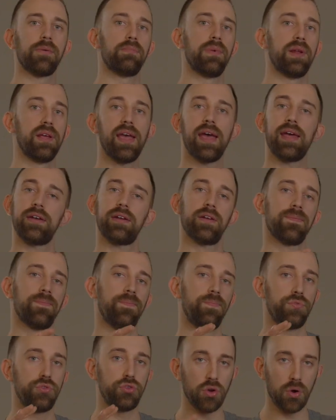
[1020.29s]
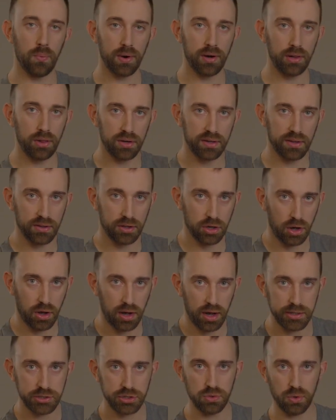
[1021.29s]
But again, don't want to look at the
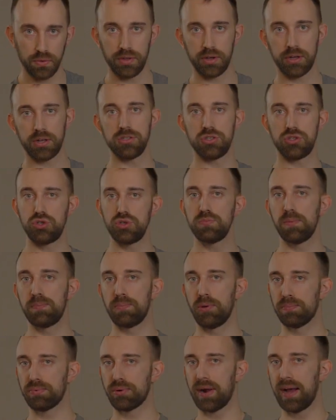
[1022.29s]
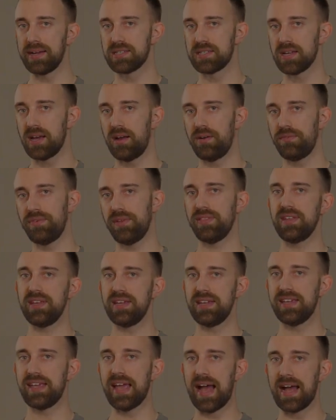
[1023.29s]
cost or the consumable price of the
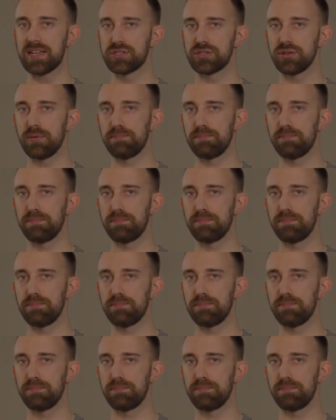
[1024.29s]
gas